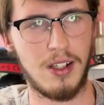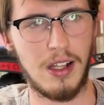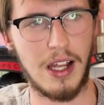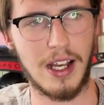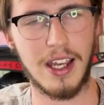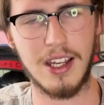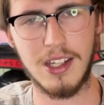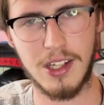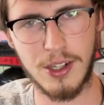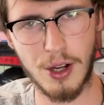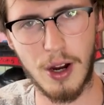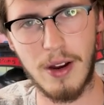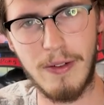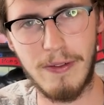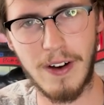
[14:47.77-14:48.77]
Like, he's
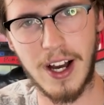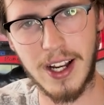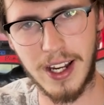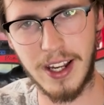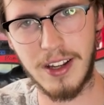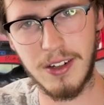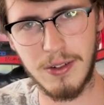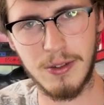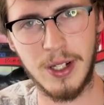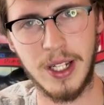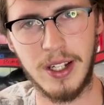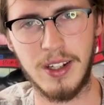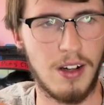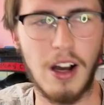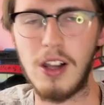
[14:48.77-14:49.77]
so fucking
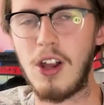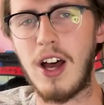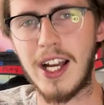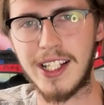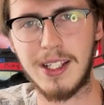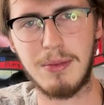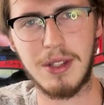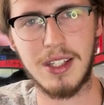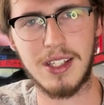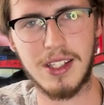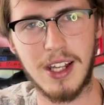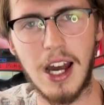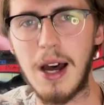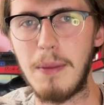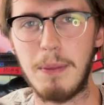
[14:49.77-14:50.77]
annoying. I liked him at the
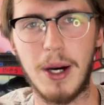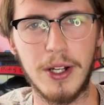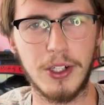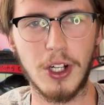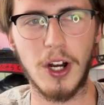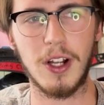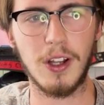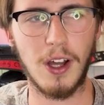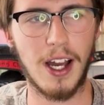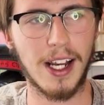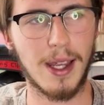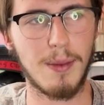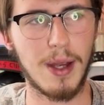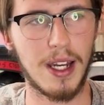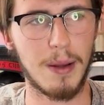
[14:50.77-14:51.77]
start, but I don't
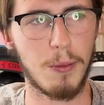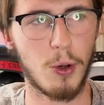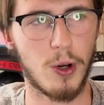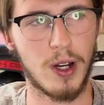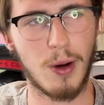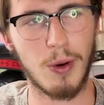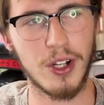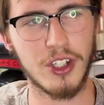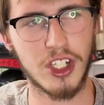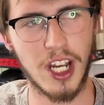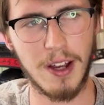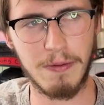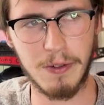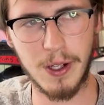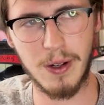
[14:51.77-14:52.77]
like him anymore, and I want
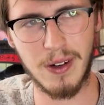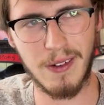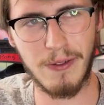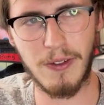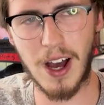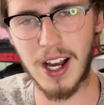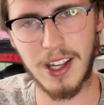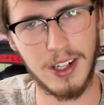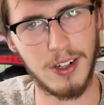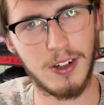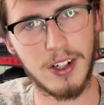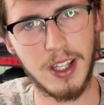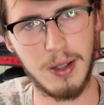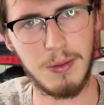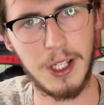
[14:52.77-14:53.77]
Geoff Neal to fucking
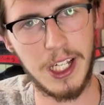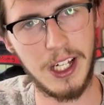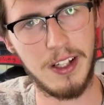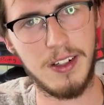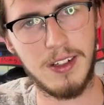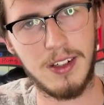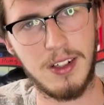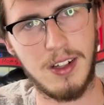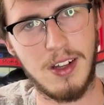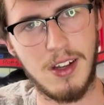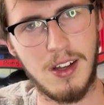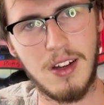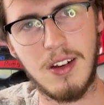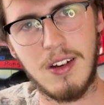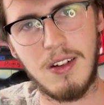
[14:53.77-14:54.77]
knock him out.
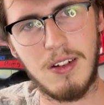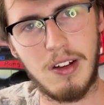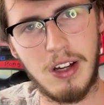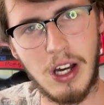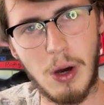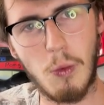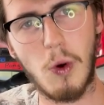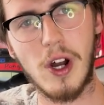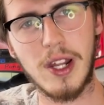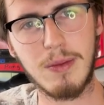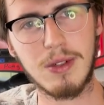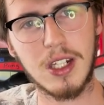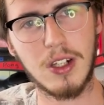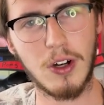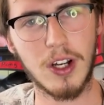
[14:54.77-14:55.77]
I want him
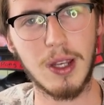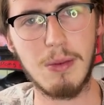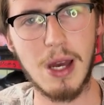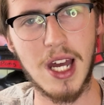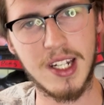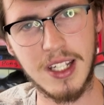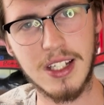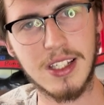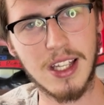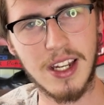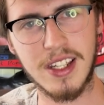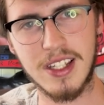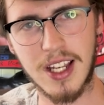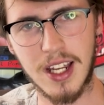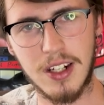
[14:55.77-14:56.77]
to knock him out, and he said
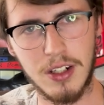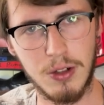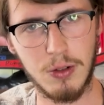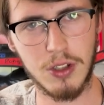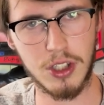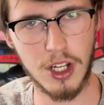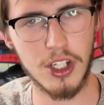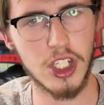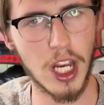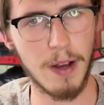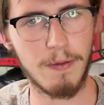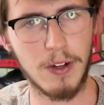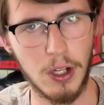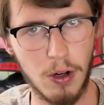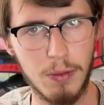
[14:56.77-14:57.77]
he's going to do it. So,
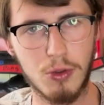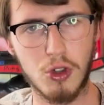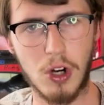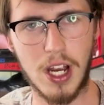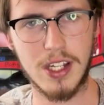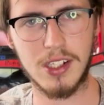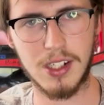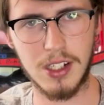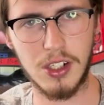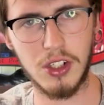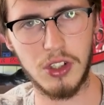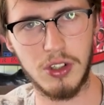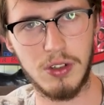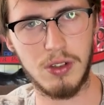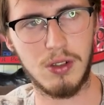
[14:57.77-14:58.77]
Geoff Neal, I'm trusting
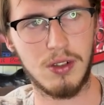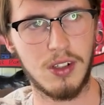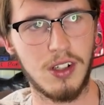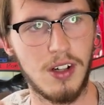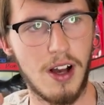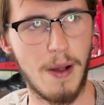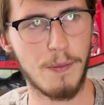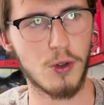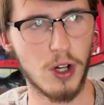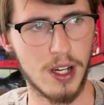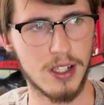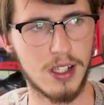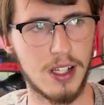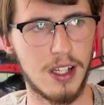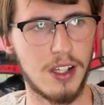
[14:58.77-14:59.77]
in you. I'm
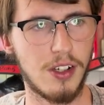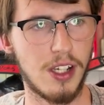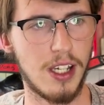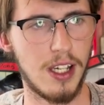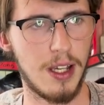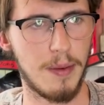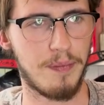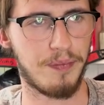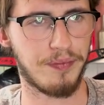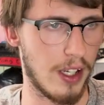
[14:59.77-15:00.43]
trusting in you here.